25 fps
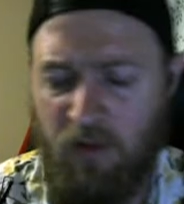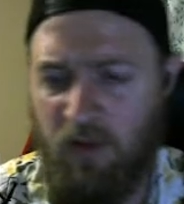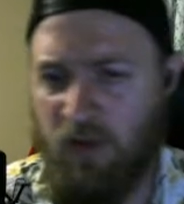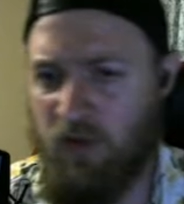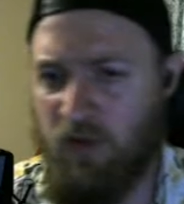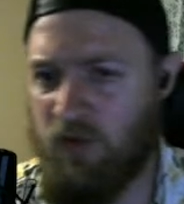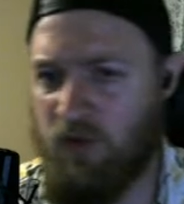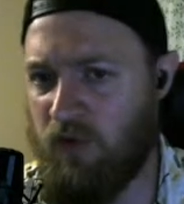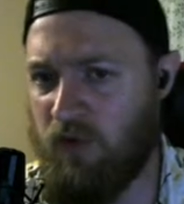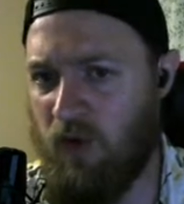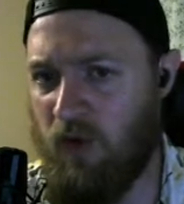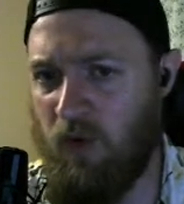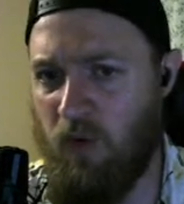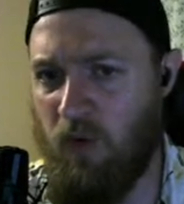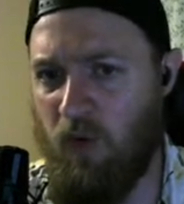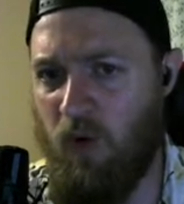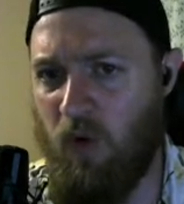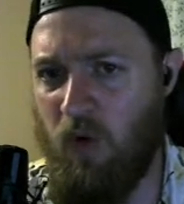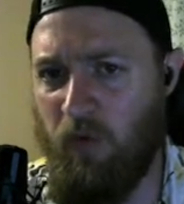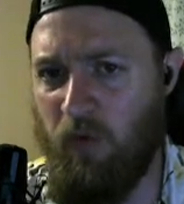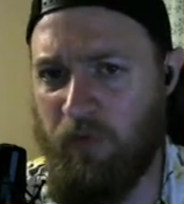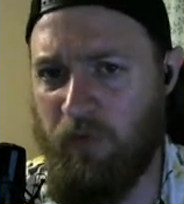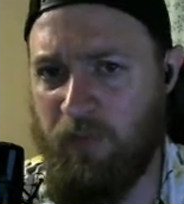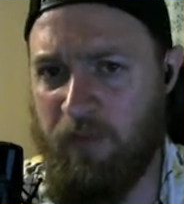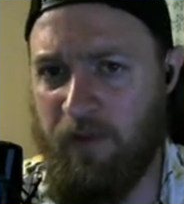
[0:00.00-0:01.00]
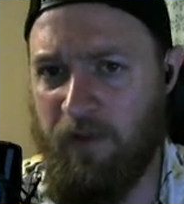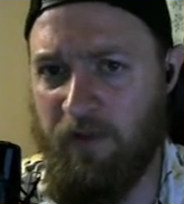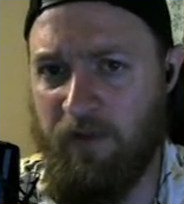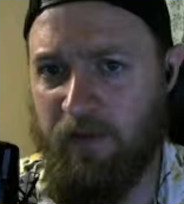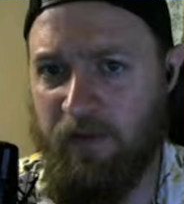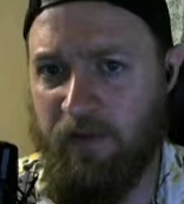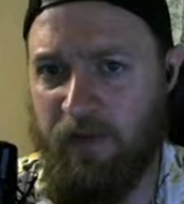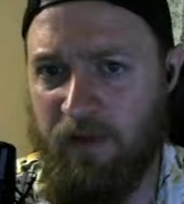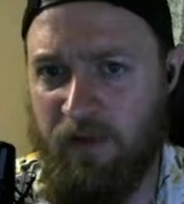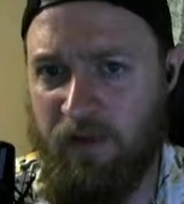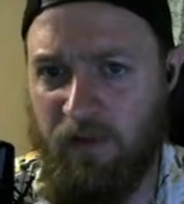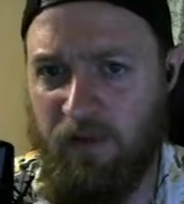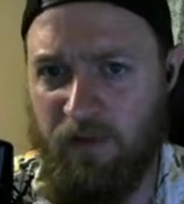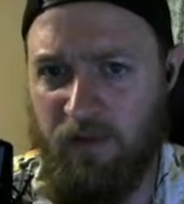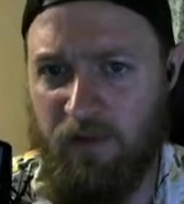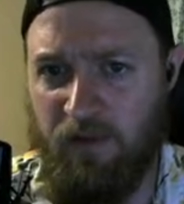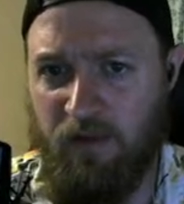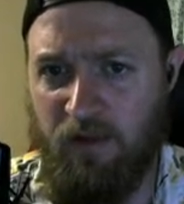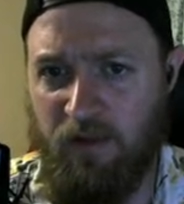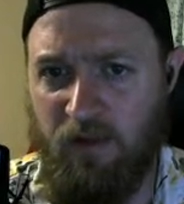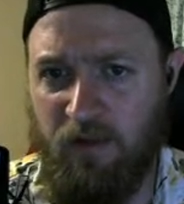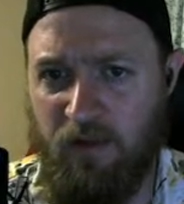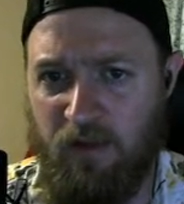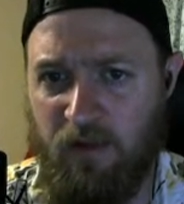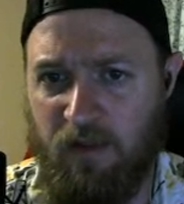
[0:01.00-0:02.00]
So ultimately,
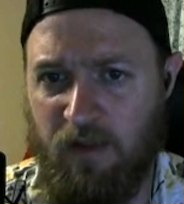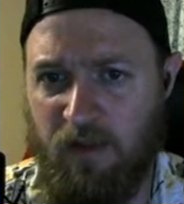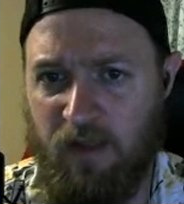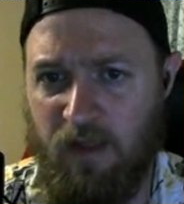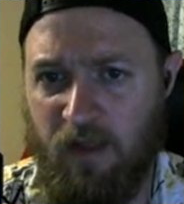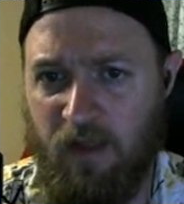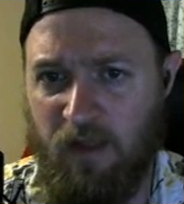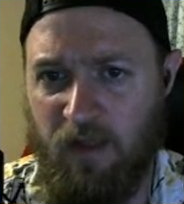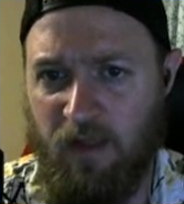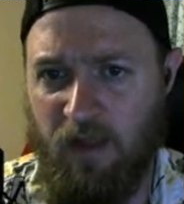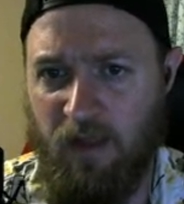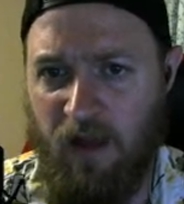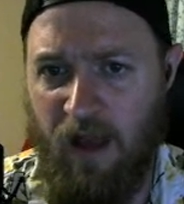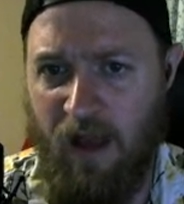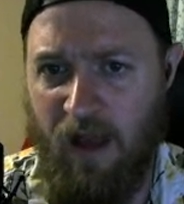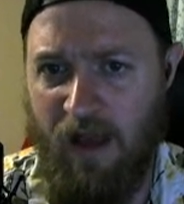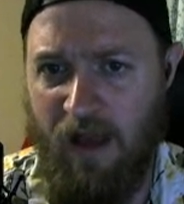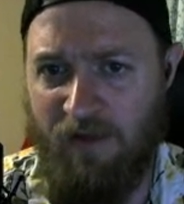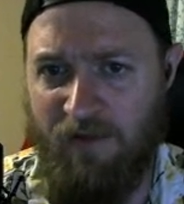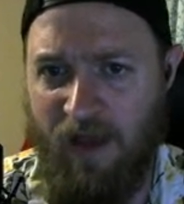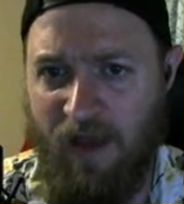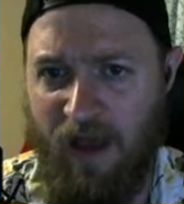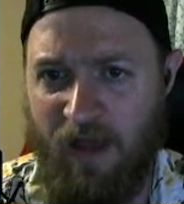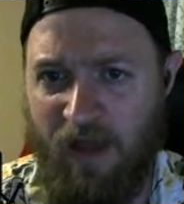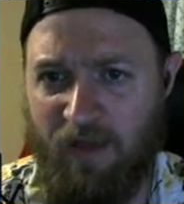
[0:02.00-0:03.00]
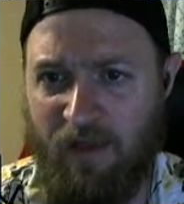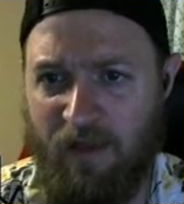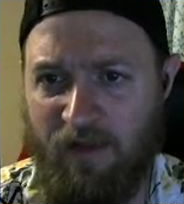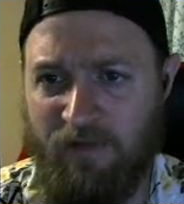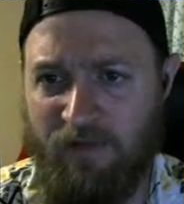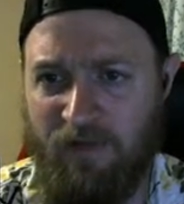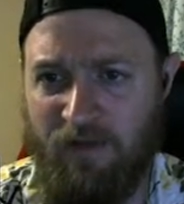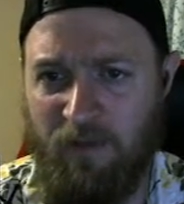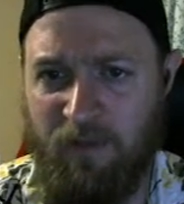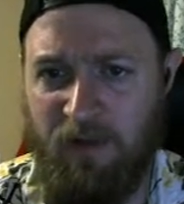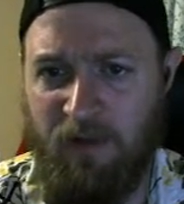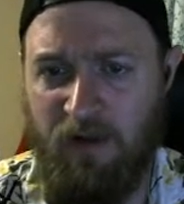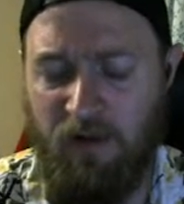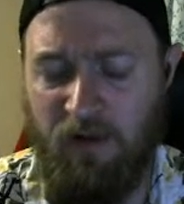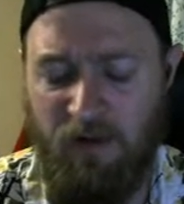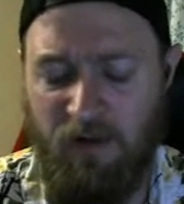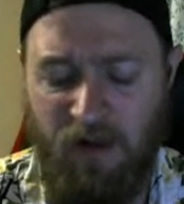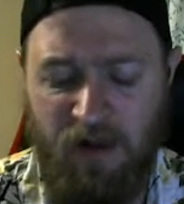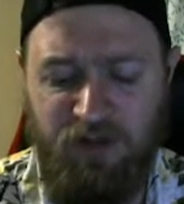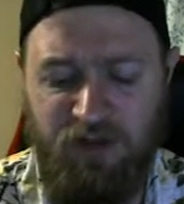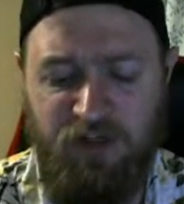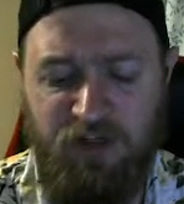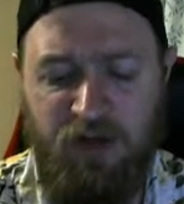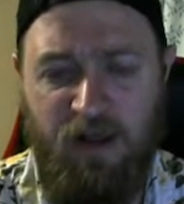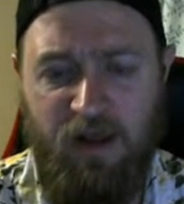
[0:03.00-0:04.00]
I have allies up here.
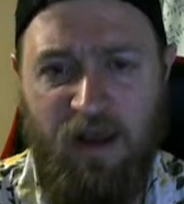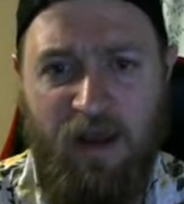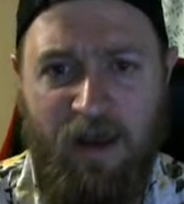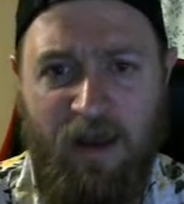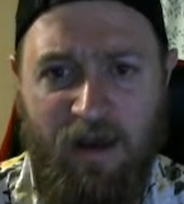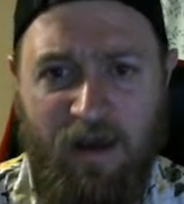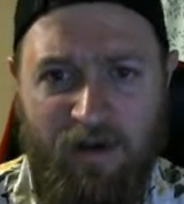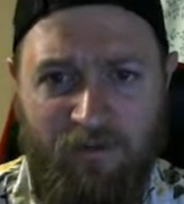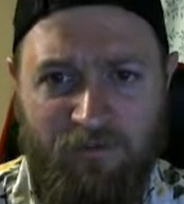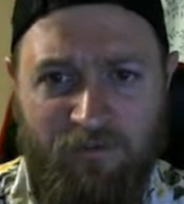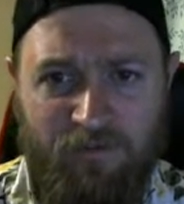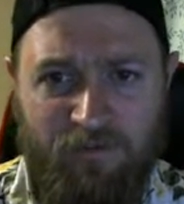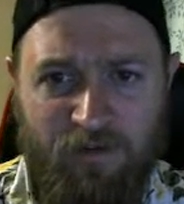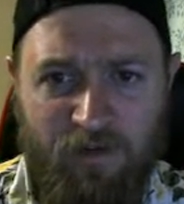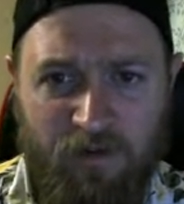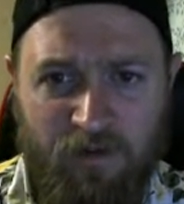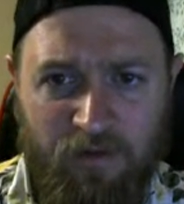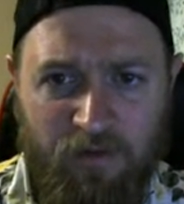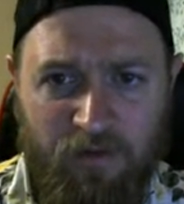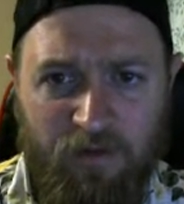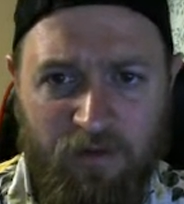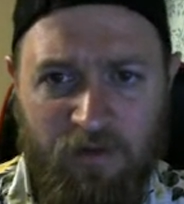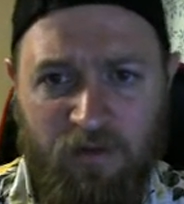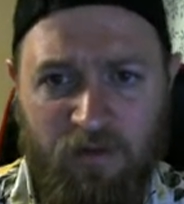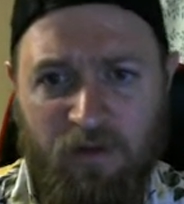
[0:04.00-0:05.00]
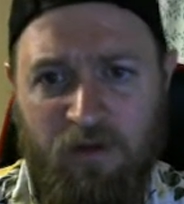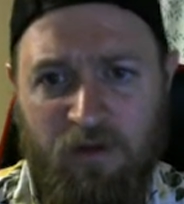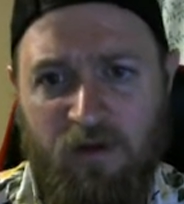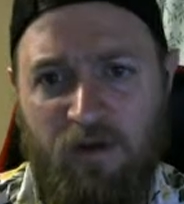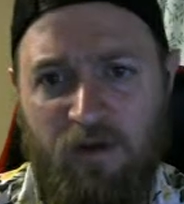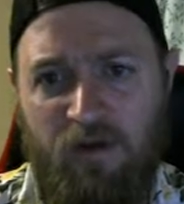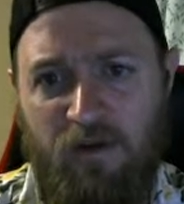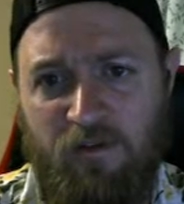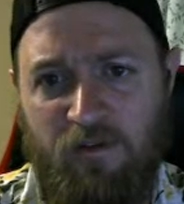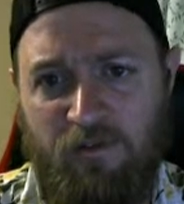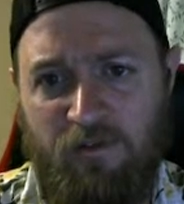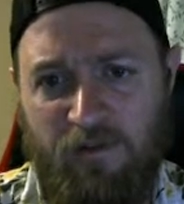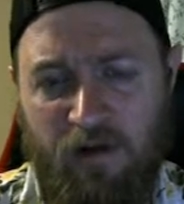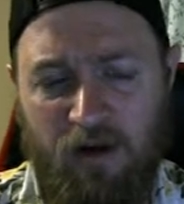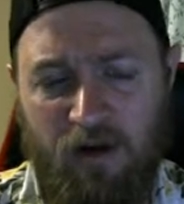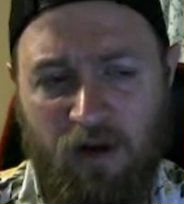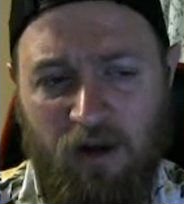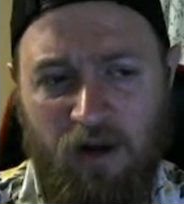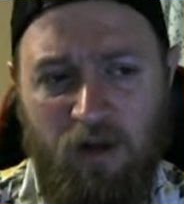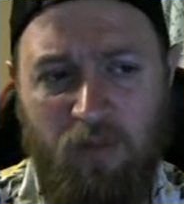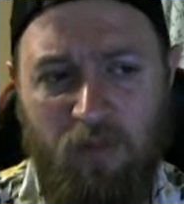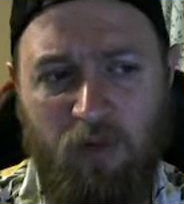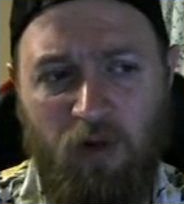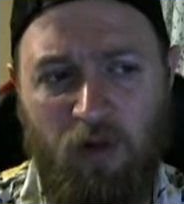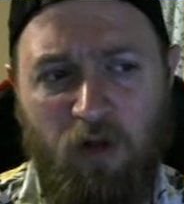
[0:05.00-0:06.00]
I should have
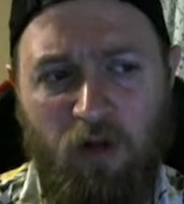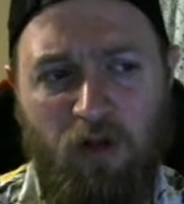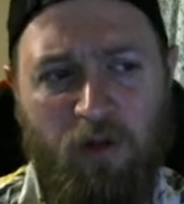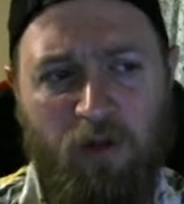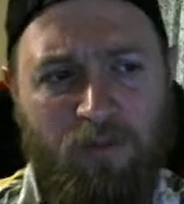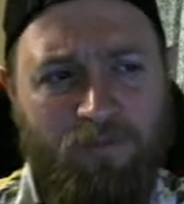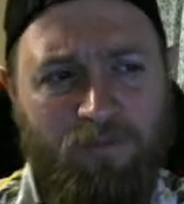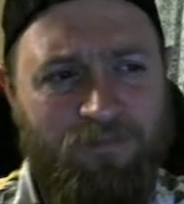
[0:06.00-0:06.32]
variable